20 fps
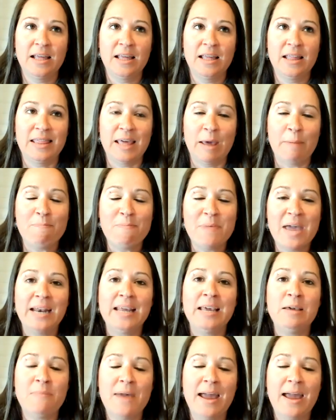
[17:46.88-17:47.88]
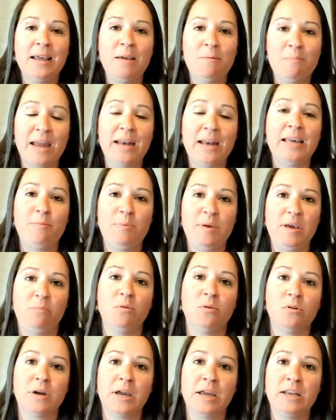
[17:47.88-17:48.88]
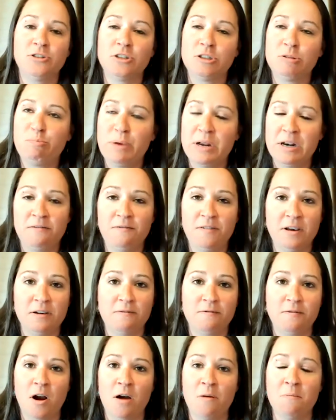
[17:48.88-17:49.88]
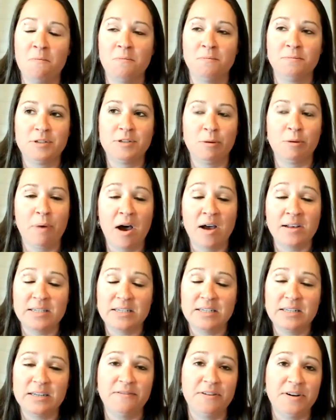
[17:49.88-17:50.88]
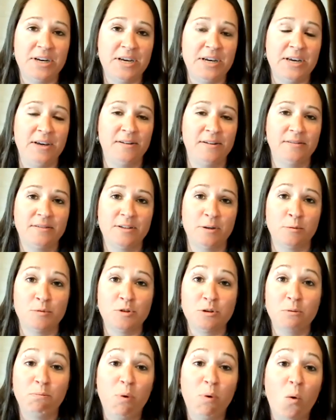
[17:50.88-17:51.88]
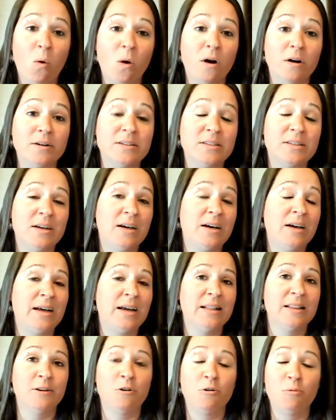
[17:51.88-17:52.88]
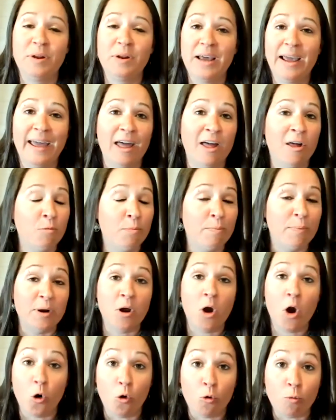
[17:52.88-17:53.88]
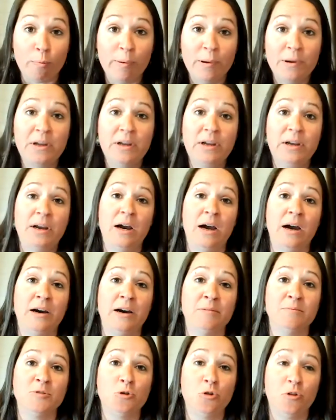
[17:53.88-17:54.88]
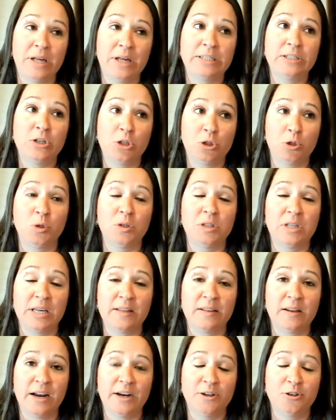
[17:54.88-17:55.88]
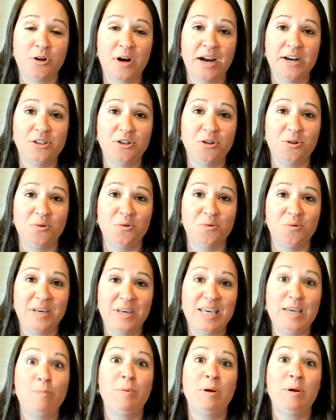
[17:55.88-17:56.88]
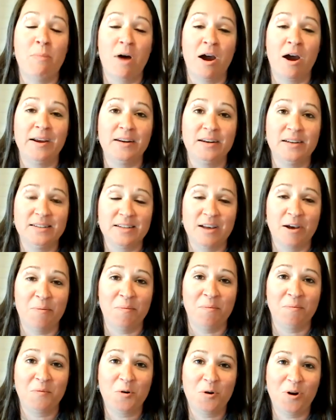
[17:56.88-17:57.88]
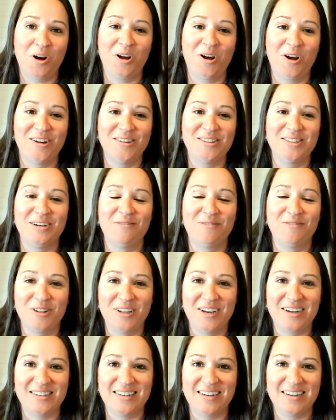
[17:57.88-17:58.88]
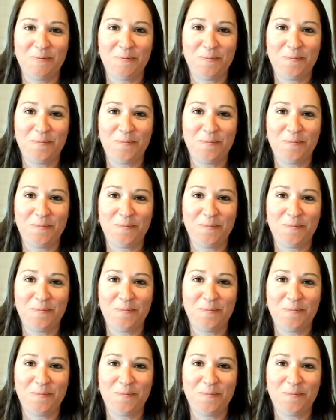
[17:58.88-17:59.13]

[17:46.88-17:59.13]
that many, many, many people can just benefit from some positivity, some support, a little bit of help and hope. So that's the third thing that I try to keep in mind as I'm creating content for LinkedIn.